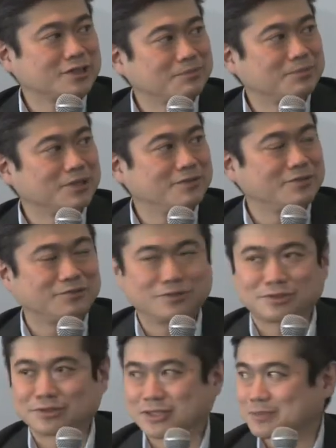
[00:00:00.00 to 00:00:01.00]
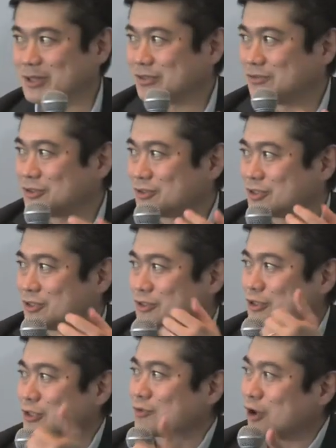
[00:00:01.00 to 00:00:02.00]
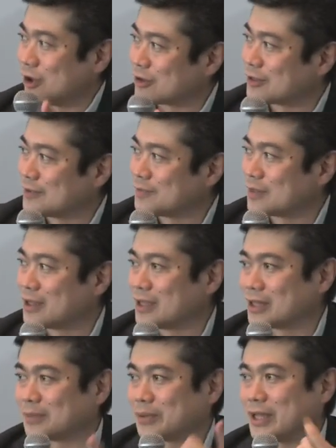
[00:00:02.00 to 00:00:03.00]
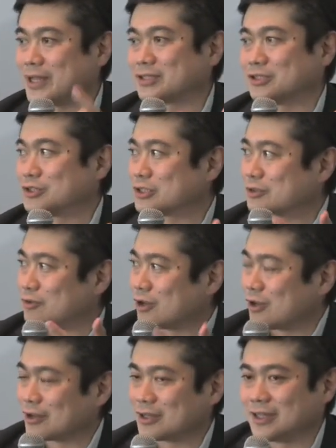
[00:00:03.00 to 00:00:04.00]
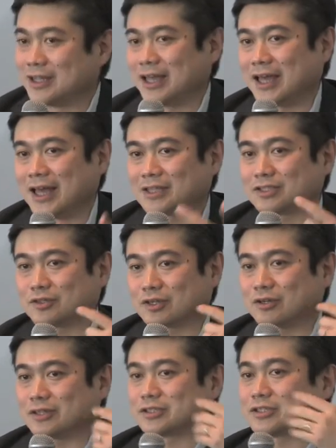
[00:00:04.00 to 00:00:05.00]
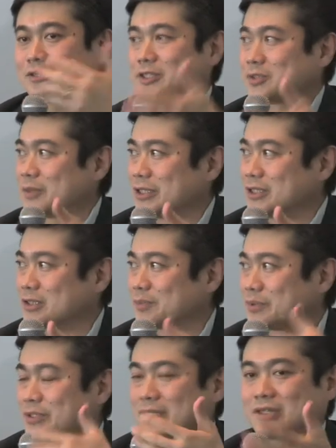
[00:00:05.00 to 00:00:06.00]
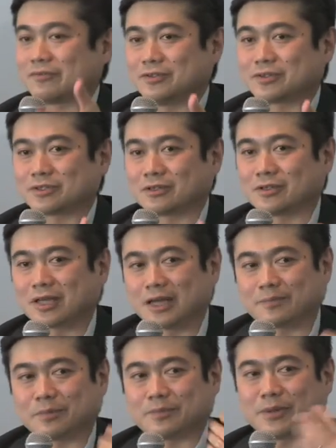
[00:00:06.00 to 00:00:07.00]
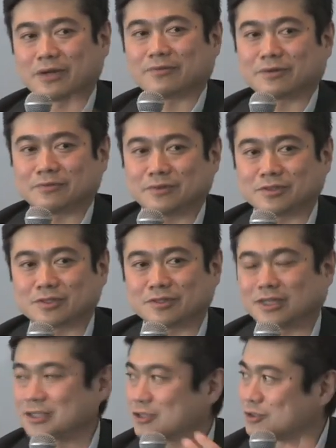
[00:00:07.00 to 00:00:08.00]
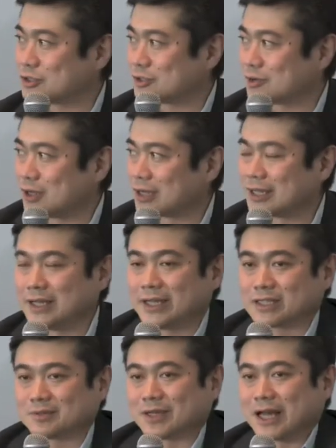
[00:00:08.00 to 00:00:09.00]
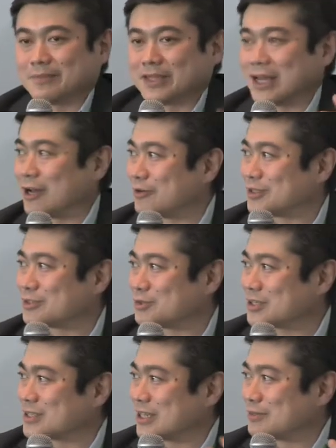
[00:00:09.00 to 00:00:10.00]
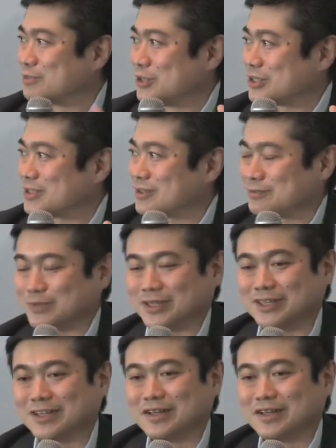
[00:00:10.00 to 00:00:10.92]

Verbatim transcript: I don't believe in futurists because futurists are usually wrong. The plans are usually wrong. And so it costs so much money to predict the future and prepare for the future, and it's usually wrong. It's, I'm a Taoist, which is kind of Buddhist of me.